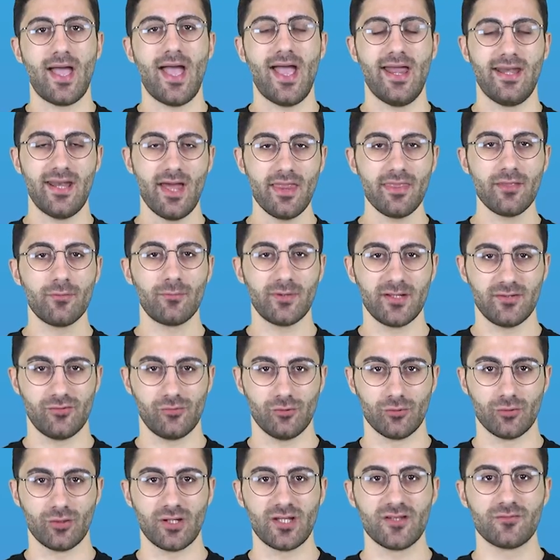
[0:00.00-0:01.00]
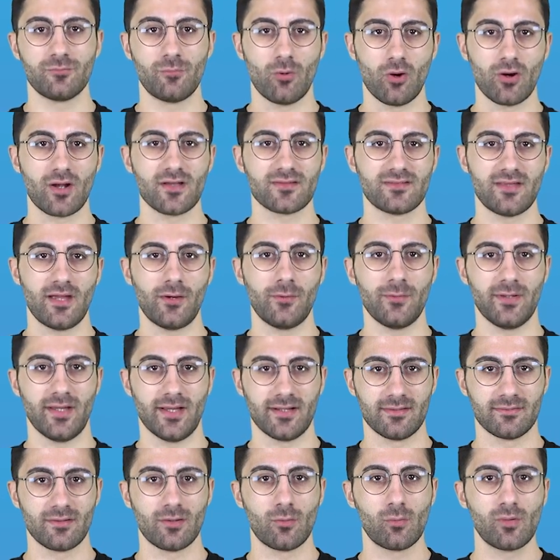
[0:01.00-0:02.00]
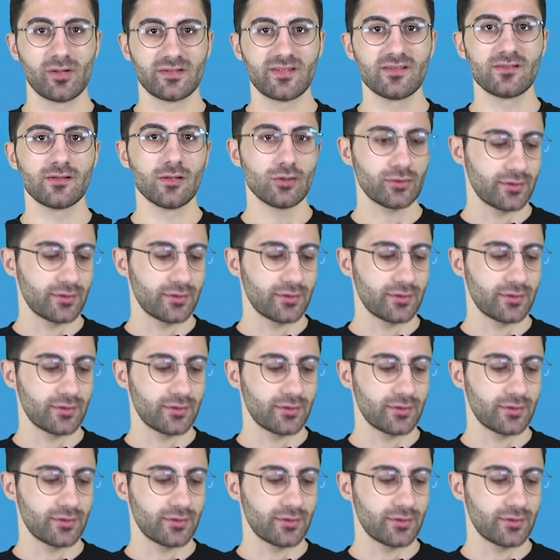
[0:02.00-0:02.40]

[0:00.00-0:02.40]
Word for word: Another region is Broca's area, which is